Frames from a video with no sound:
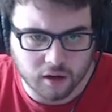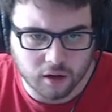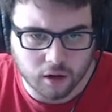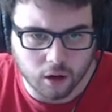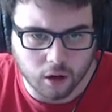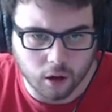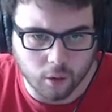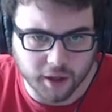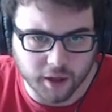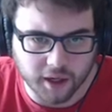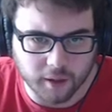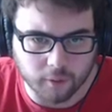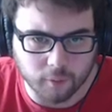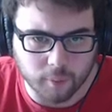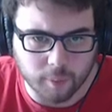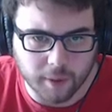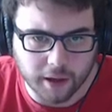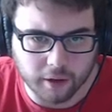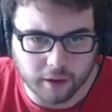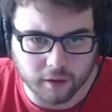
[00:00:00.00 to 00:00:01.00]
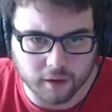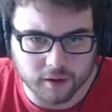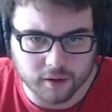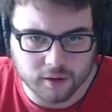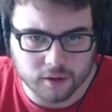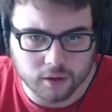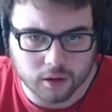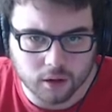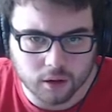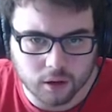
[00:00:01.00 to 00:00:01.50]
Oh, I gotta repair
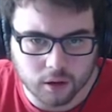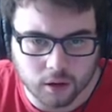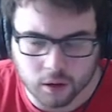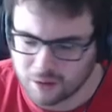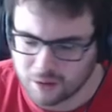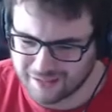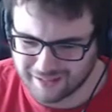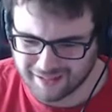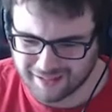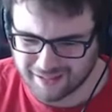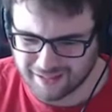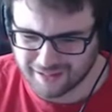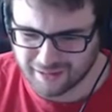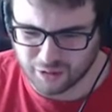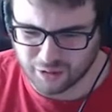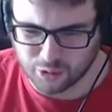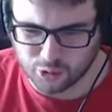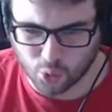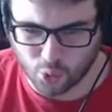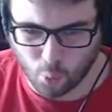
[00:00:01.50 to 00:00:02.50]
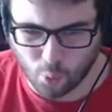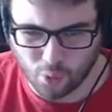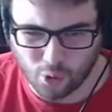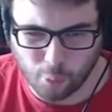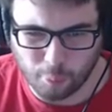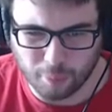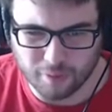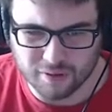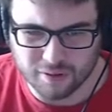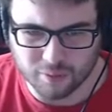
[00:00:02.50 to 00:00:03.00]
this. The door
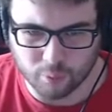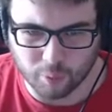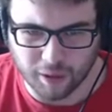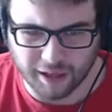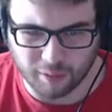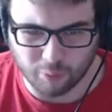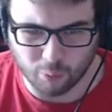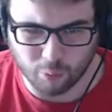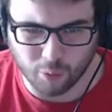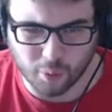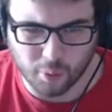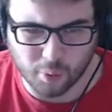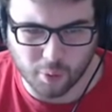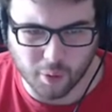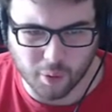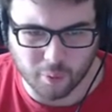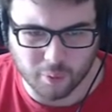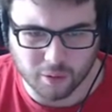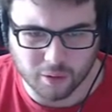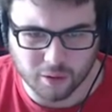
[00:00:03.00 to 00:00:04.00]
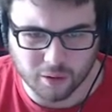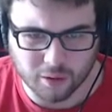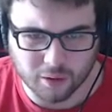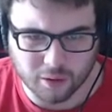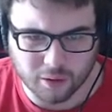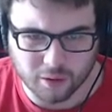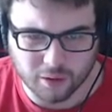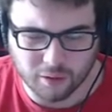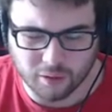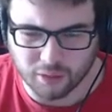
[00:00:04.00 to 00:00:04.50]
opens the... Wait, whoa, whoa, whoa.
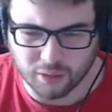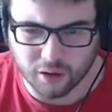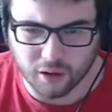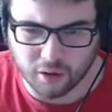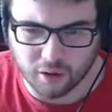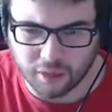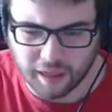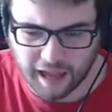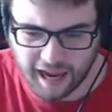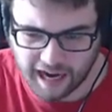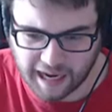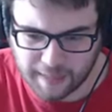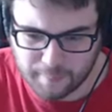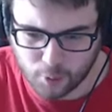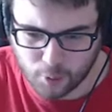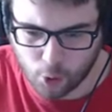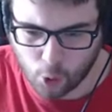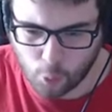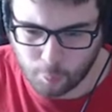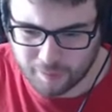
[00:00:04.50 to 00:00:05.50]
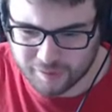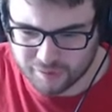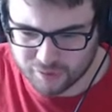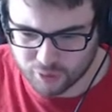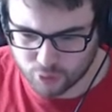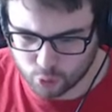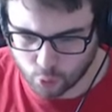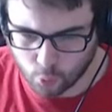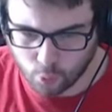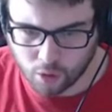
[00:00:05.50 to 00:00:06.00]
The the hammer opens the
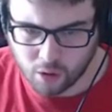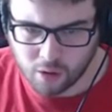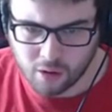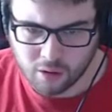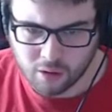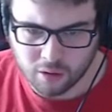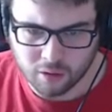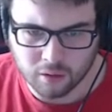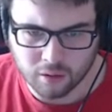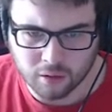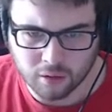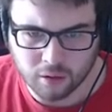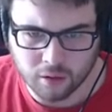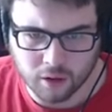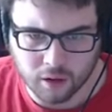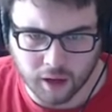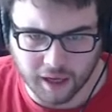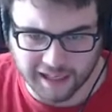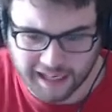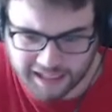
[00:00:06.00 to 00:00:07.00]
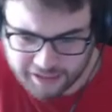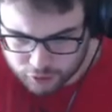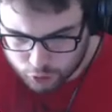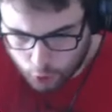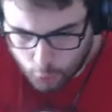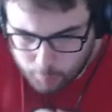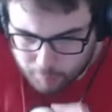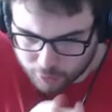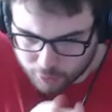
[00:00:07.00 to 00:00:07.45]
door? I can't just open the